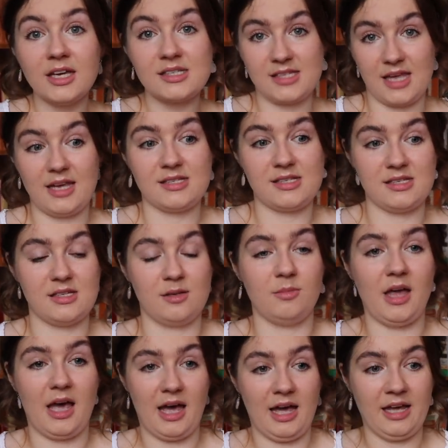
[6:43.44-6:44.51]

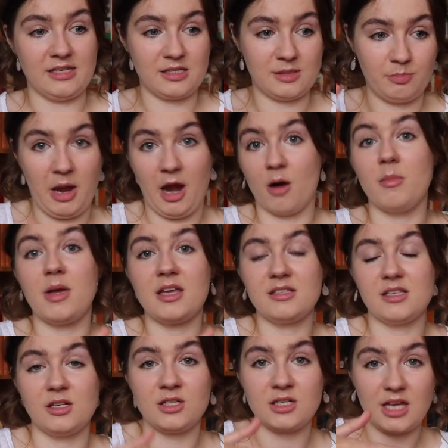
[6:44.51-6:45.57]
sexism that has
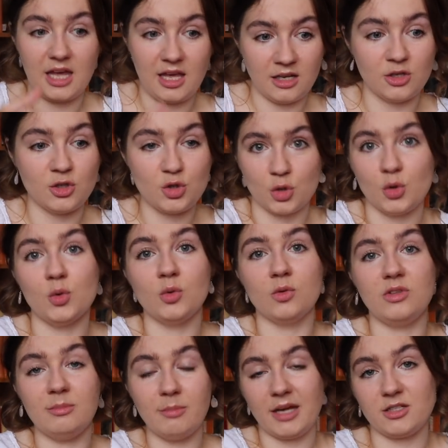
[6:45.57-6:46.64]
permeated into
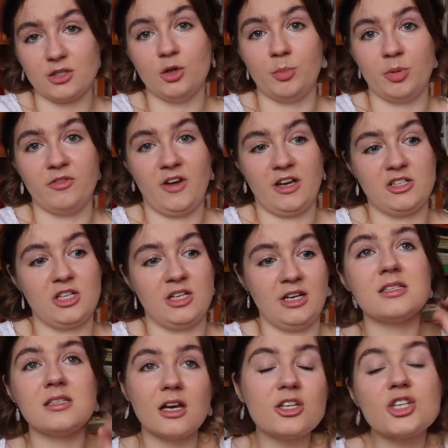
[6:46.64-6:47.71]
the medical profession.
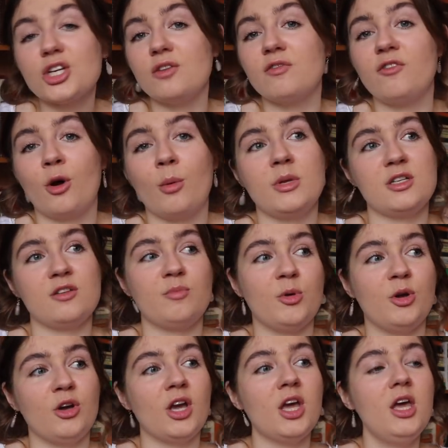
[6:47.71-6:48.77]
Such an informative
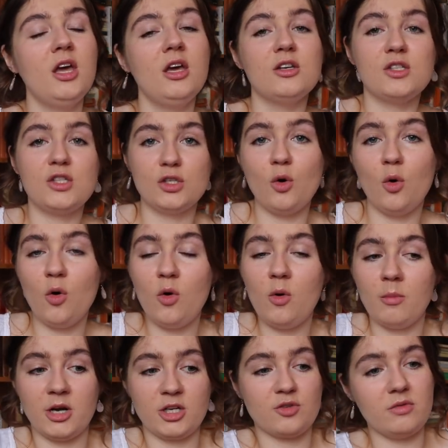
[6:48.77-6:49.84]
book,
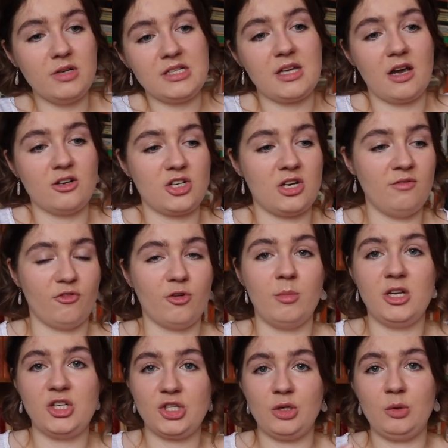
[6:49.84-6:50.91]
so much research and
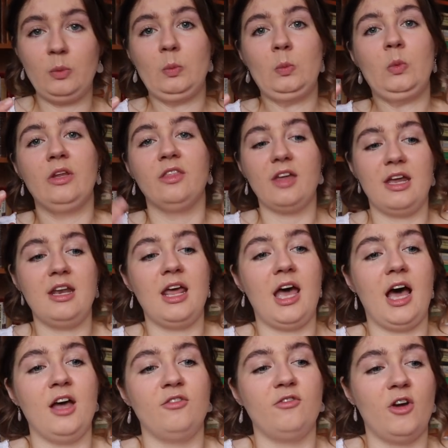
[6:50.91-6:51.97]
information within
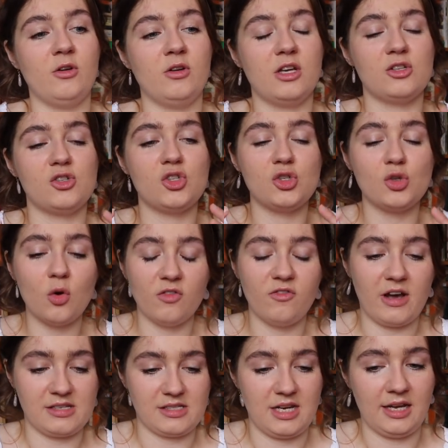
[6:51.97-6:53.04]
it. I found it so
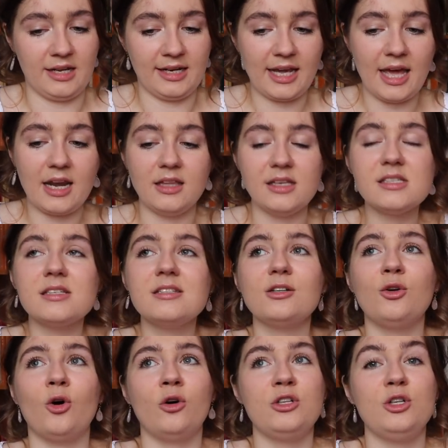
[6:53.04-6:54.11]
fascinating, and again, I listened to
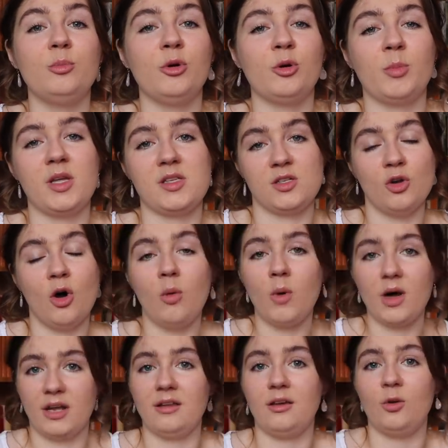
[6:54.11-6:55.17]
it on audiobook, but it's not
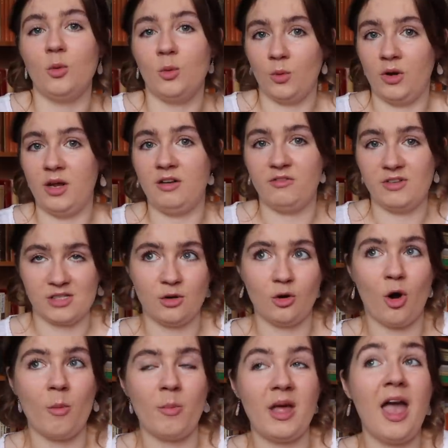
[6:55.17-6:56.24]
one I own in physical
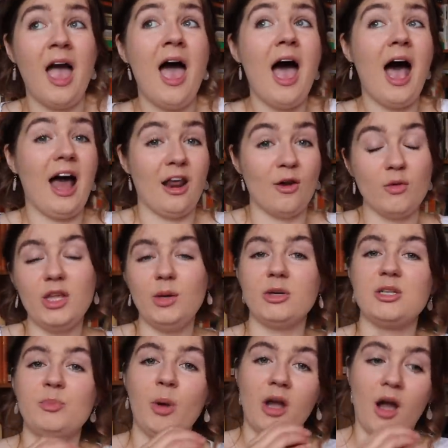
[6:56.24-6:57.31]
copy, and I really
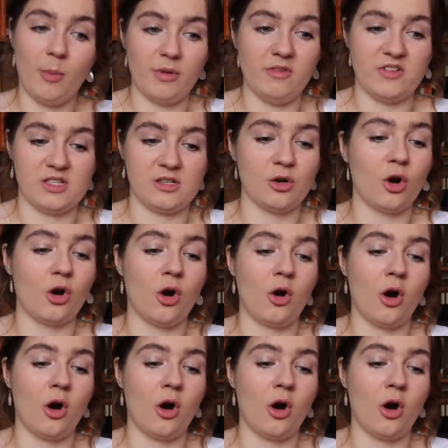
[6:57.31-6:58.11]
want to pick up in physical